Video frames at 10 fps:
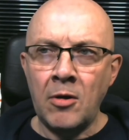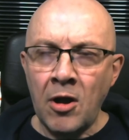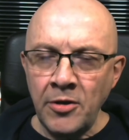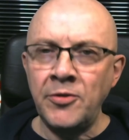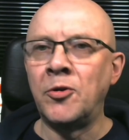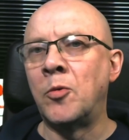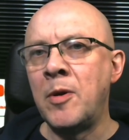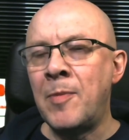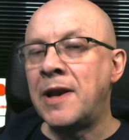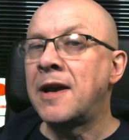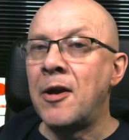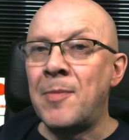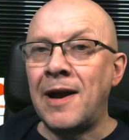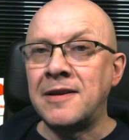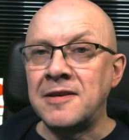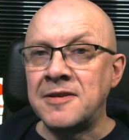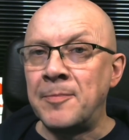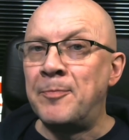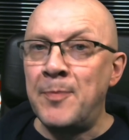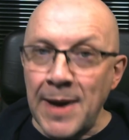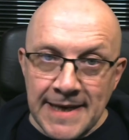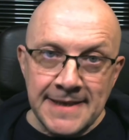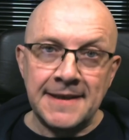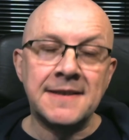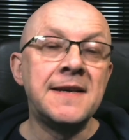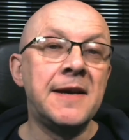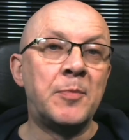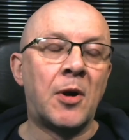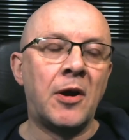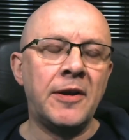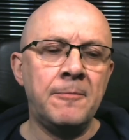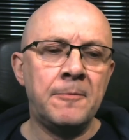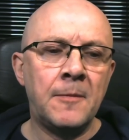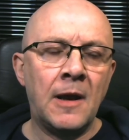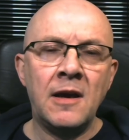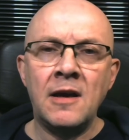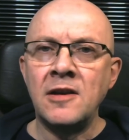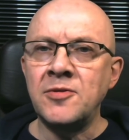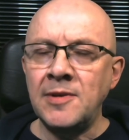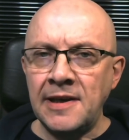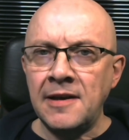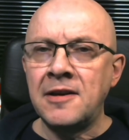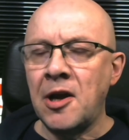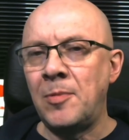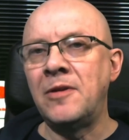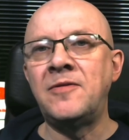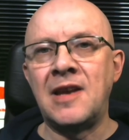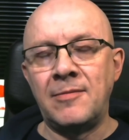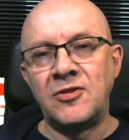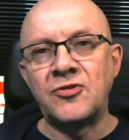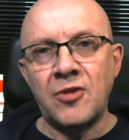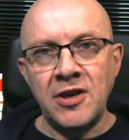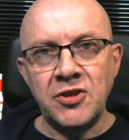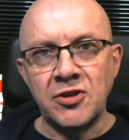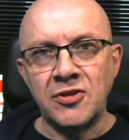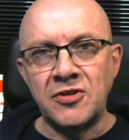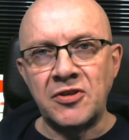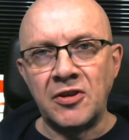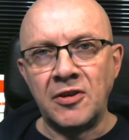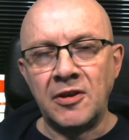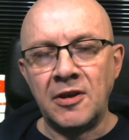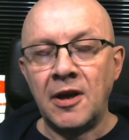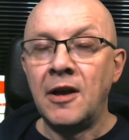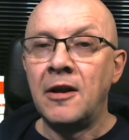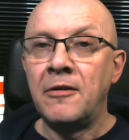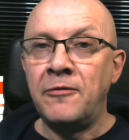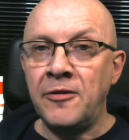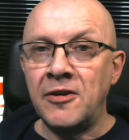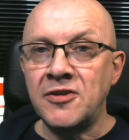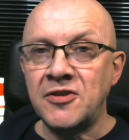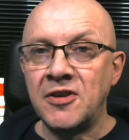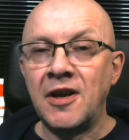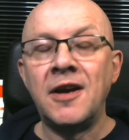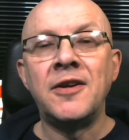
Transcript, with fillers: I thought we'd better go back to some basics here, Brian. So I did a couple of demonstrations. First,